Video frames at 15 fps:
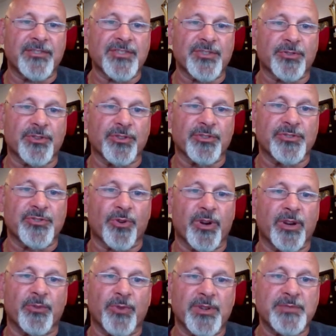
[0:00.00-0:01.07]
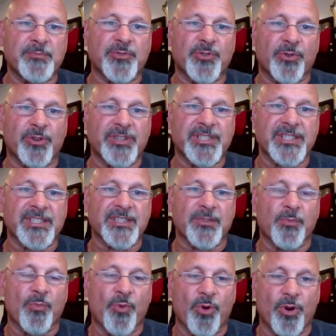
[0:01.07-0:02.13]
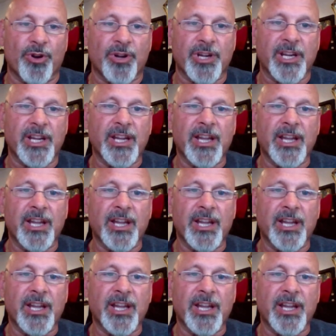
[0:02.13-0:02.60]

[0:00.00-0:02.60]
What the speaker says: circulatory and respiratory system work